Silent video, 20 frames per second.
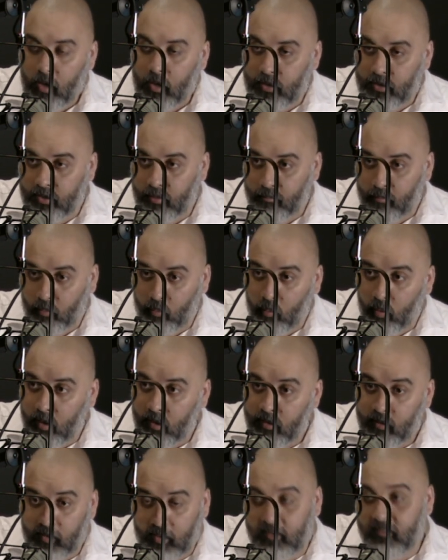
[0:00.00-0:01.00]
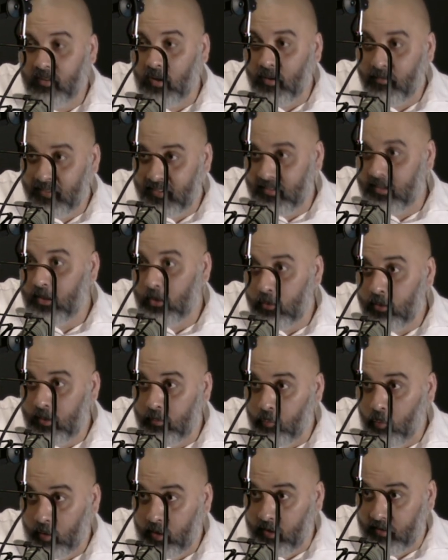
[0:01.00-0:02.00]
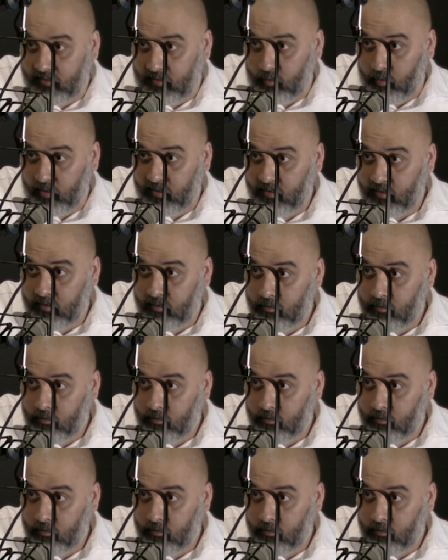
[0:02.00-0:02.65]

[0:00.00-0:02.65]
Number 1 is obviously you need more customers.